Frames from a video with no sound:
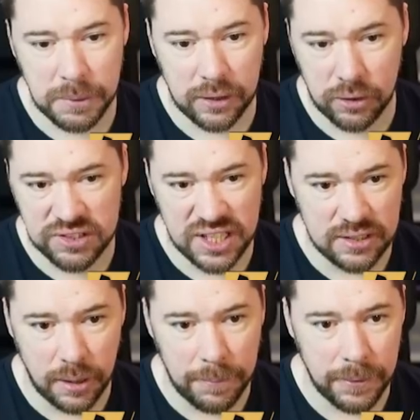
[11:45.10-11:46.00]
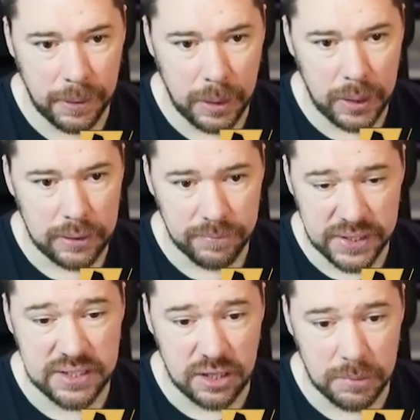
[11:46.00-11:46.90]
a good setup.
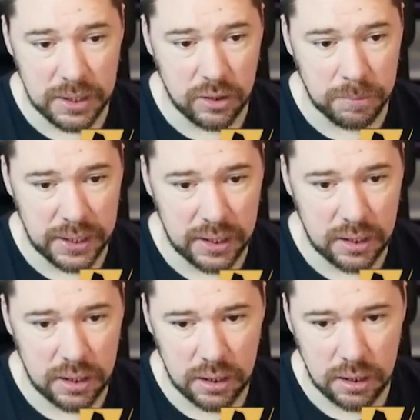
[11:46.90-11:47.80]
This is going to be a good pick.